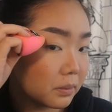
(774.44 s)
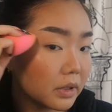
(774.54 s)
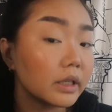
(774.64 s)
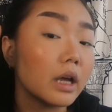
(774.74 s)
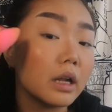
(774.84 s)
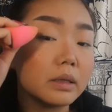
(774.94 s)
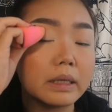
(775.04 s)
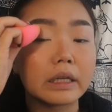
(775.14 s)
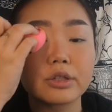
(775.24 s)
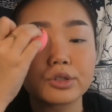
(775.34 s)
And again,
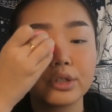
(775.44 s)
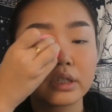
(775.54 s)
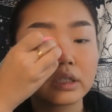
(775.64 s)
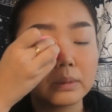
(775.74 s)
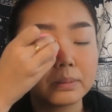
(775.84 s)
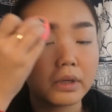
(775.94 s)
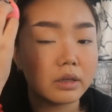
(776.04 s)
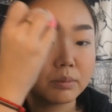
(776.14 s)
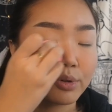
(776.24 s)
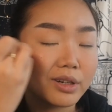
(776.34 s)
making sure to keep
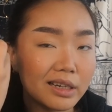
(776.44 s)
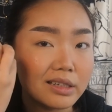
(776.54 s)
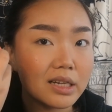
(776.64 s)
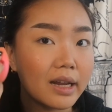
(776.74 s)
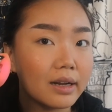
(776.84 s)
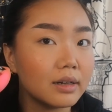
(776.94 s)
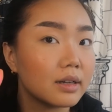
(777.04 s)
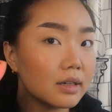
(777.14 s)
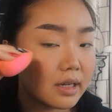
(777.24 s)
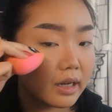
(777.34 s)
it pretty tight and
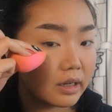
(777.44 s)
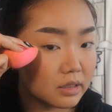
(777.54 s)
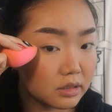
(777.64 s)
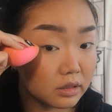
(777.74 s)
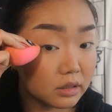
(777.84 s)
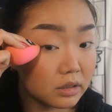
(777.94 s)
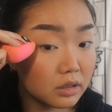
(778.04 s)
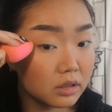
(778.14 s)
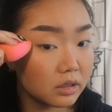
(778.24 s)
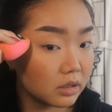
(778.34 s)
contained to
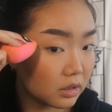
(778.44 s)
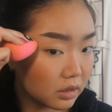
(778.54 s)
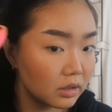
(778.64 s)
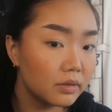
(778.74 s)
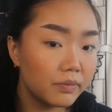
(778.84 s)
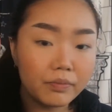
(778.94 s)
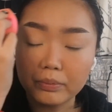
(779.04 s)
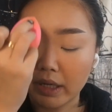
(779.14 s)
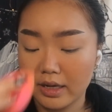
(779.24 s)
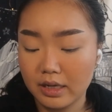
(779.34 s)

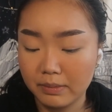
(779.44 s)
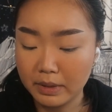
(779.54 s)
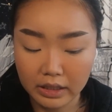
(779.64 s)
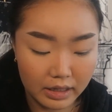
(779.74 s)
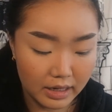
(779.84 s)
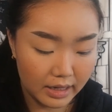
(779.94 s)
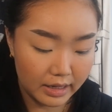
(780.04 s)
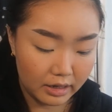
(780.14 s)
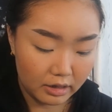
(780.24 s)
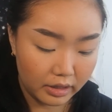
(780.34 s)
my immediate eye
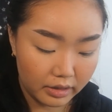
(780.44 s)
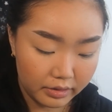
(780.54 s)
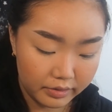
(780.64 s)
area.